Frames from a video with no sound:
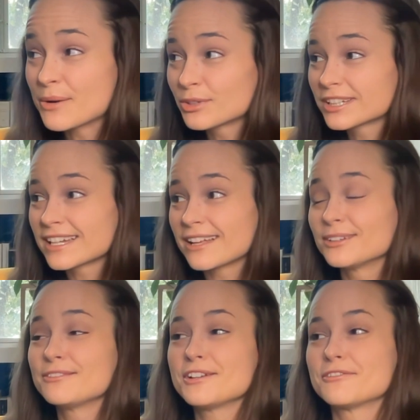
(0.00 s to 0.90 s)
we're looking at
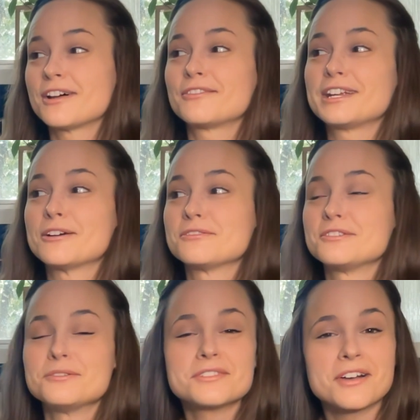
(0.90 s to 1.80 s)
Olivia Rodrigo's
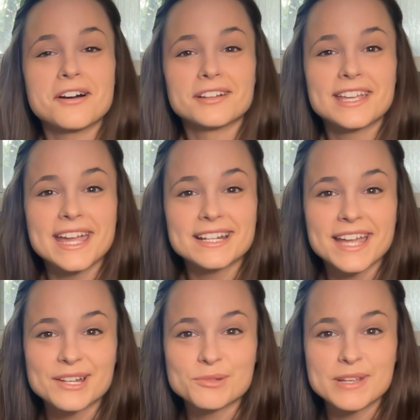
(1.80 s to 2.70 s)
new song, Can't Catch Me